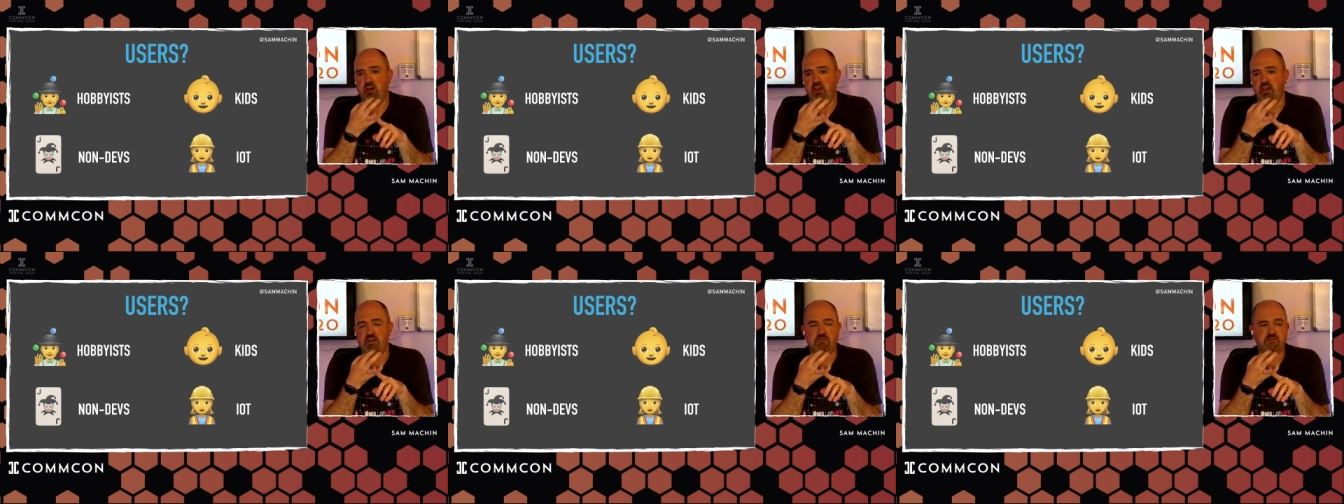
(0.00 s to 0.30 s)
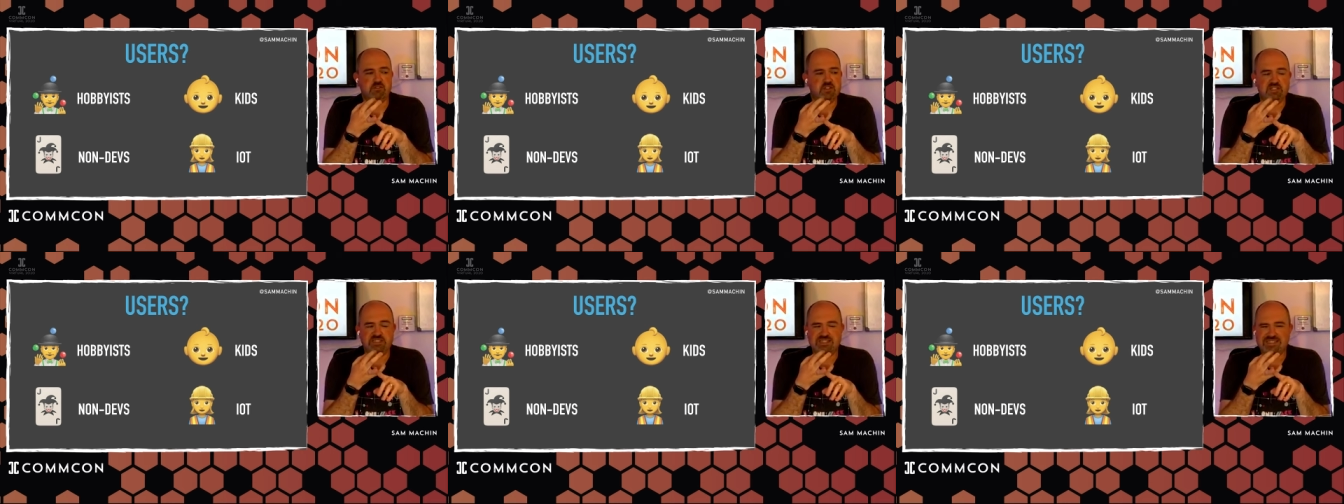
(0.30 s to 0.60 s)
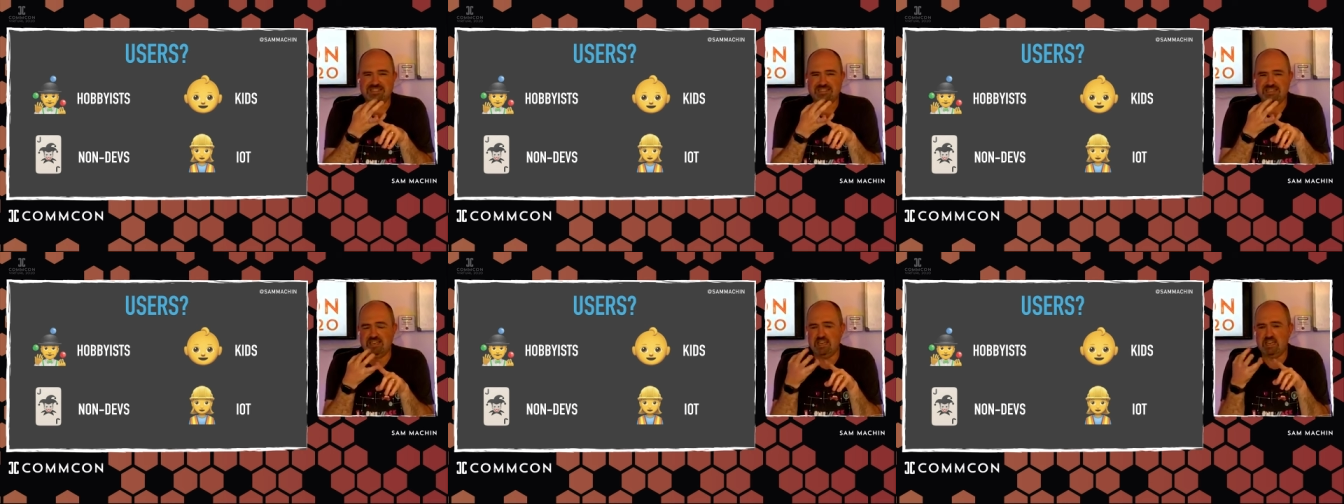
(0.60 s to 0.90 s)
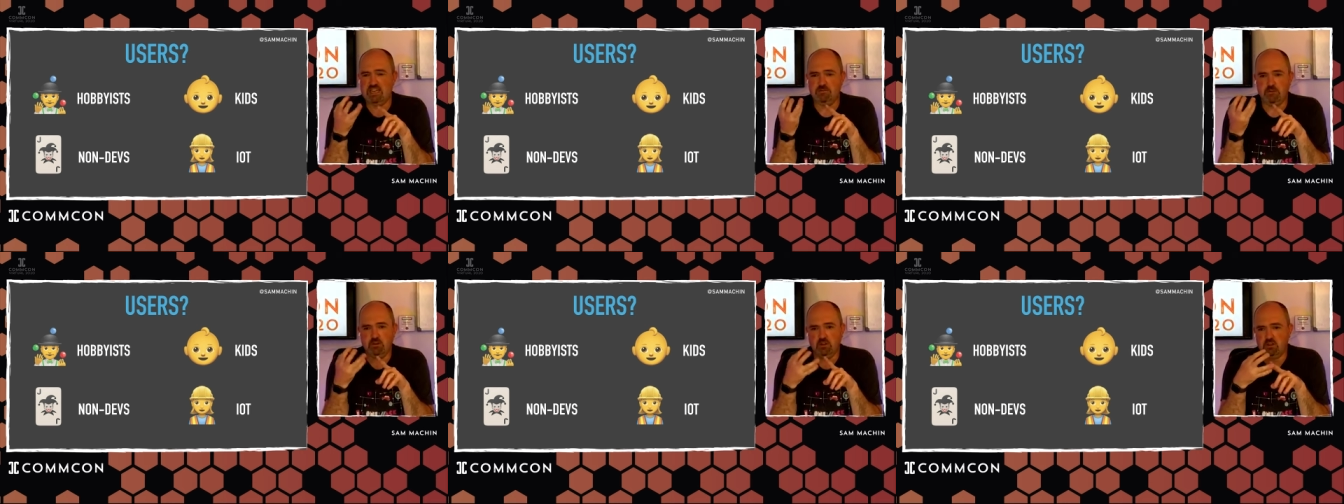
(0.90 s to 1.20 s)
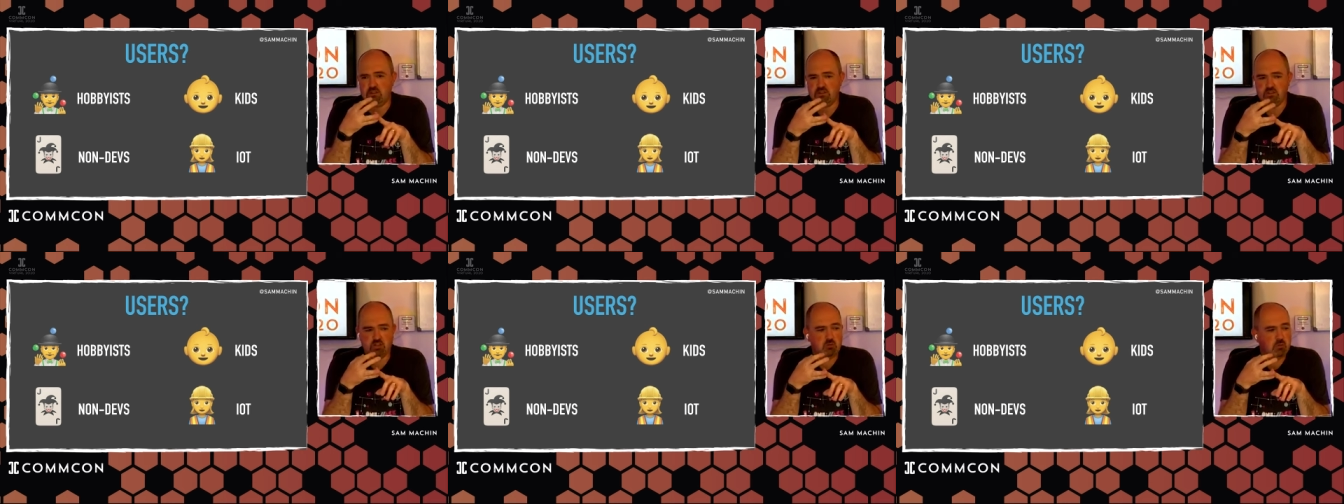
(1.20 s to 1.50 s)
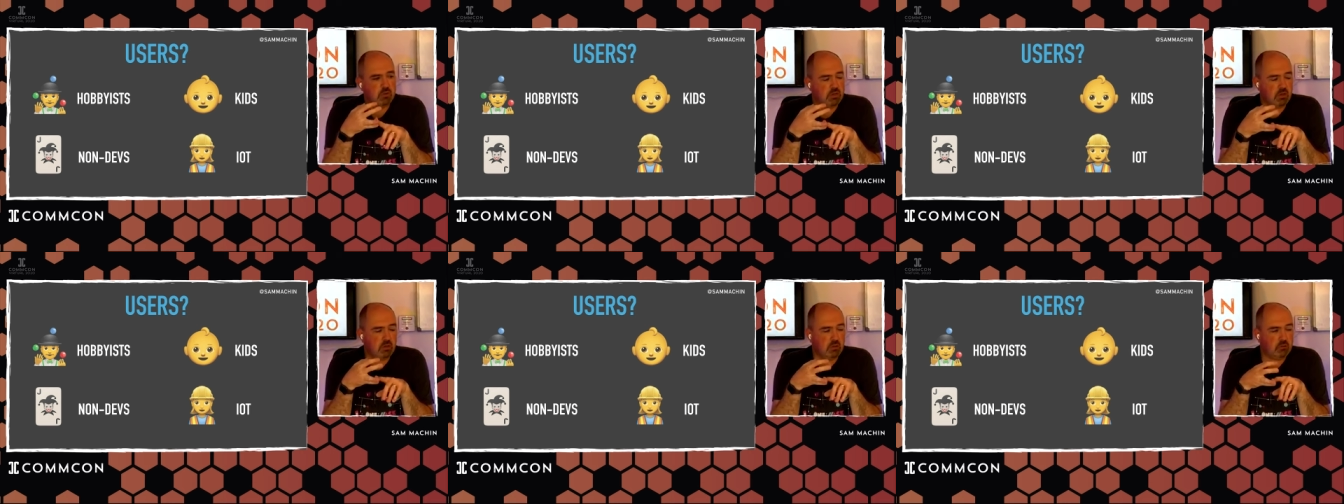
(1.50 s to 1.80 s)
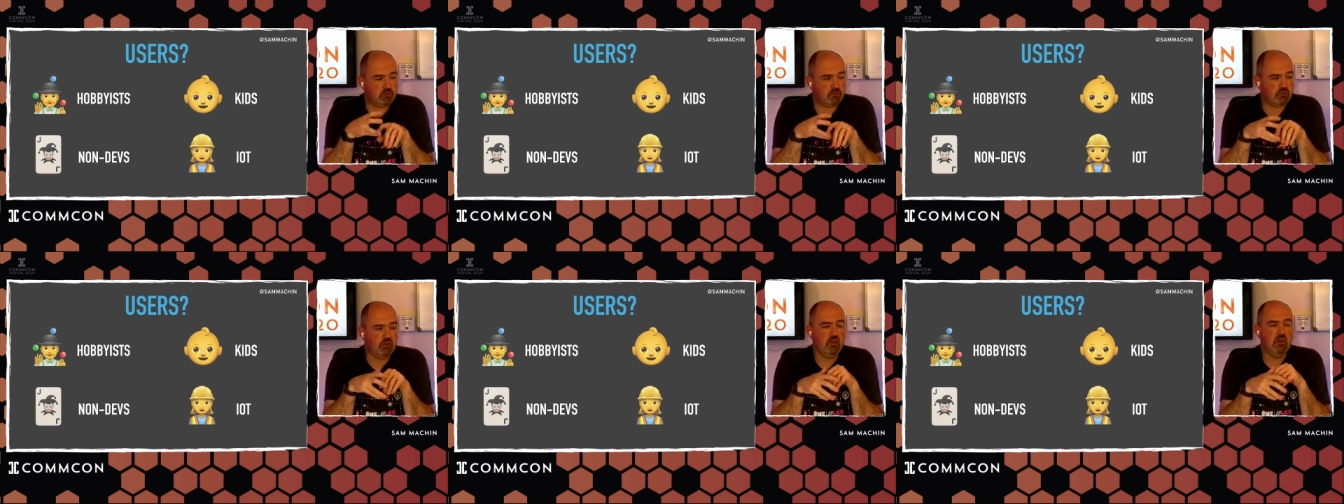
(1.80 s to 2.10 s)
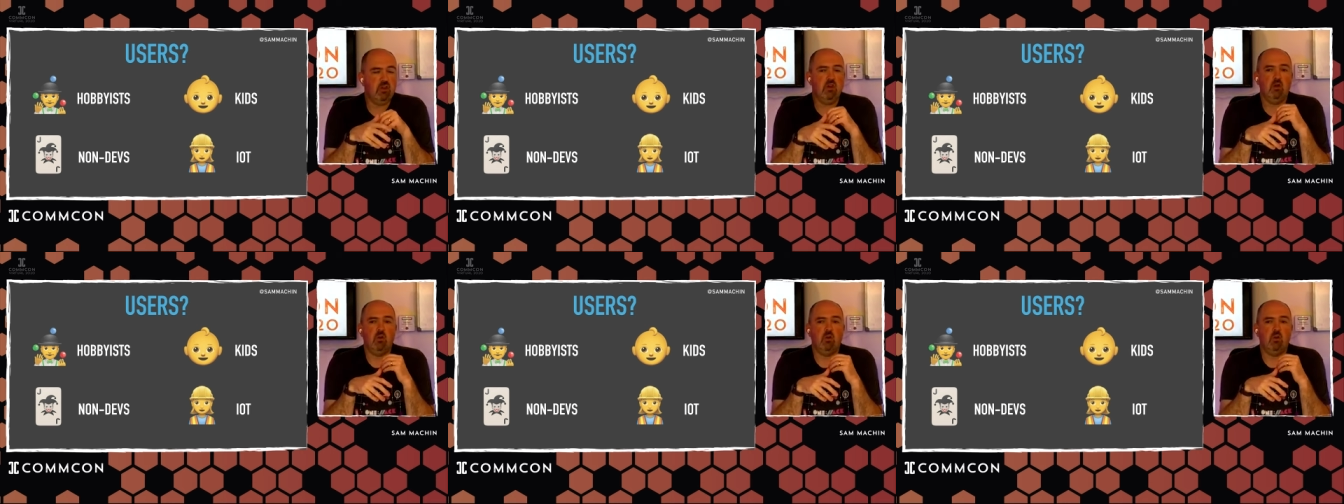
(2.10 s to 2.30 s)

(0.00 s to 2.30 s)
IFTTT for consumer use,